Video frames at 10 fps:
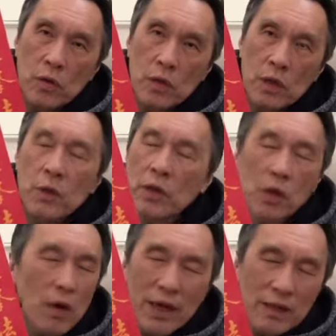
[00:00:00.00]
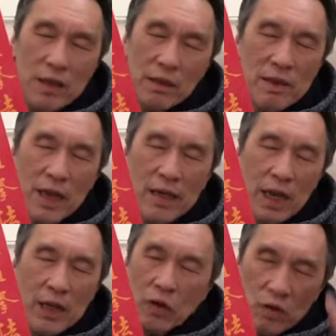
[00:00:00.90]
even though I don't
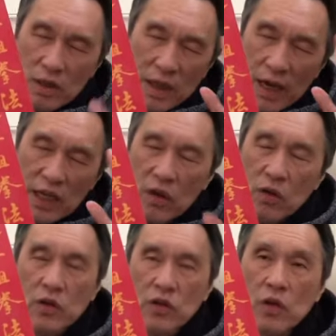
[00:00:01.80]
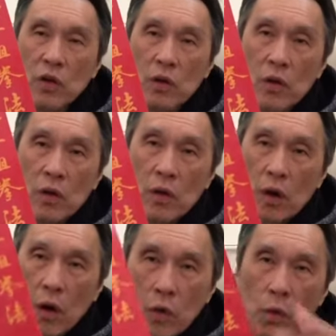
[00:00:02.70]
study mojo,
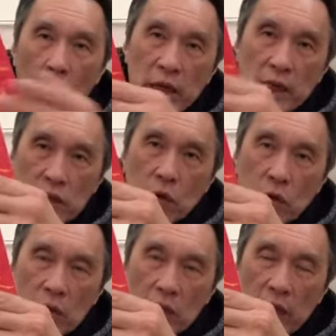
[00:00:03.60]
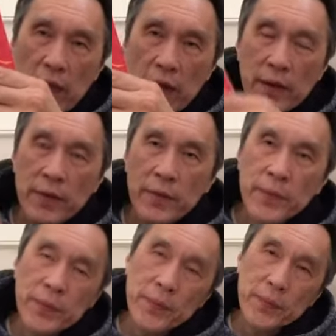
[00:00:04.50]
on what is good there.
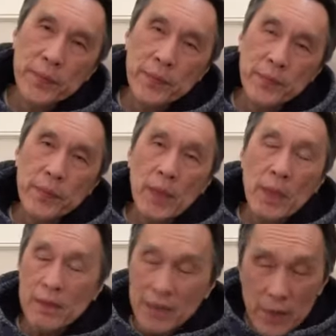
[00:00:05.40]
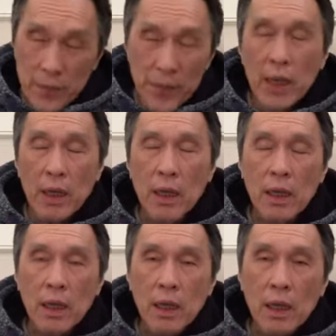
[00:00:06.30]
Same thing.
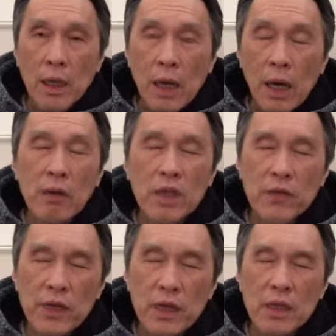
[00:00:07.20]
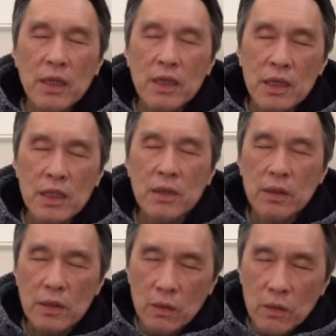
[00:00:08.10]
How difficult it is
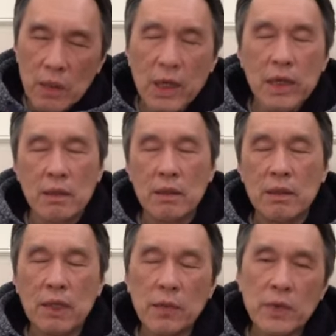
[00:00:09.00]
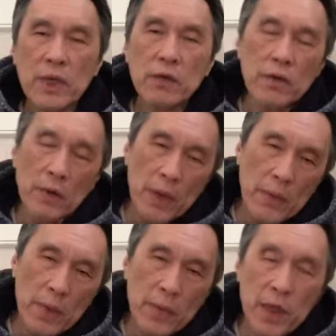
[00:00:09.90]
to learn something from
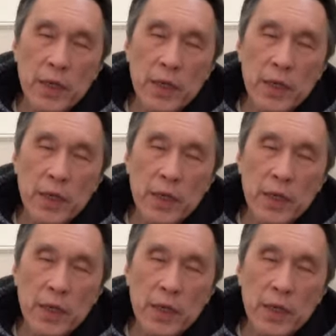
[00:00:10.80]
MMA.